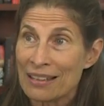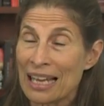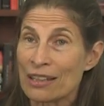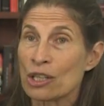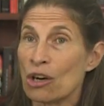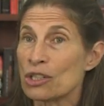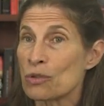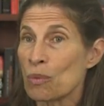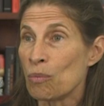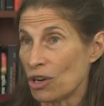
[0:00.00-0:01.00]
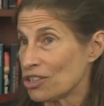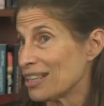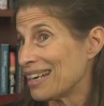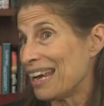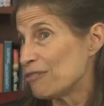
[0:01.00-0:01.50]
that the gods were
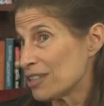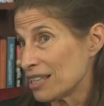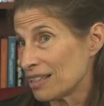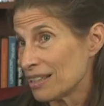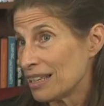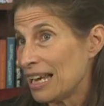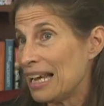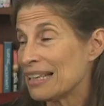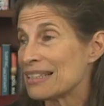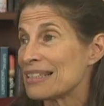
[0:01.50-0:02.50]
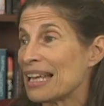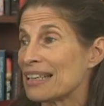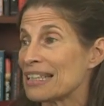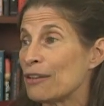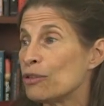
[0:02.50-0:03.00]
watching everything and
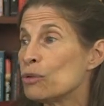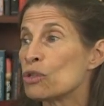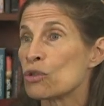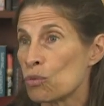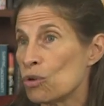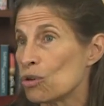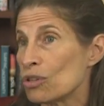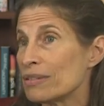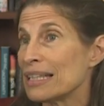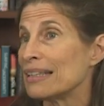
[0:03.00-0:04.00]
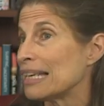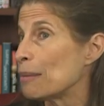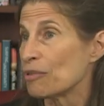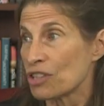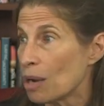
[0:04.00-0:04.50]
that if you swore in the
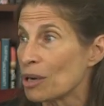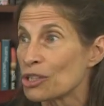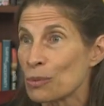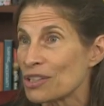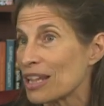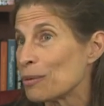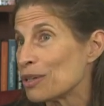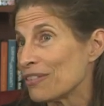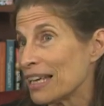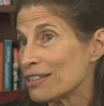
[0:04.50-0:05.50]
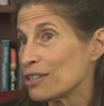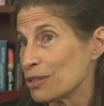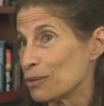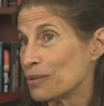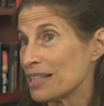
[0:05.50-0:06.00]
name of Shamash, which they would have had to
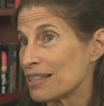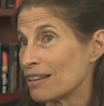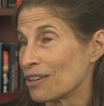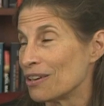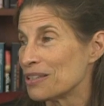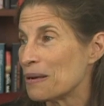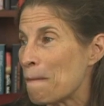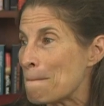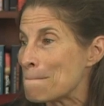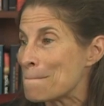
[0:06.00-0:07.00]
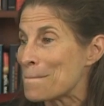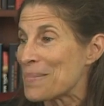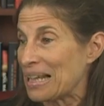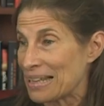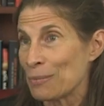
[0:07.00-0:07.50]
do, the sun god,
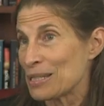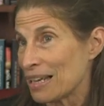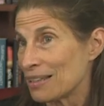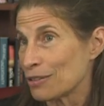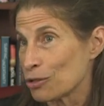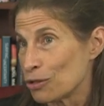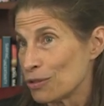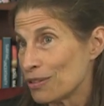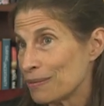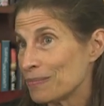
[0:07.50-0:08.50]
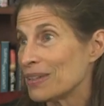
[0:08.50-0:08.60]
that they were telling the truth,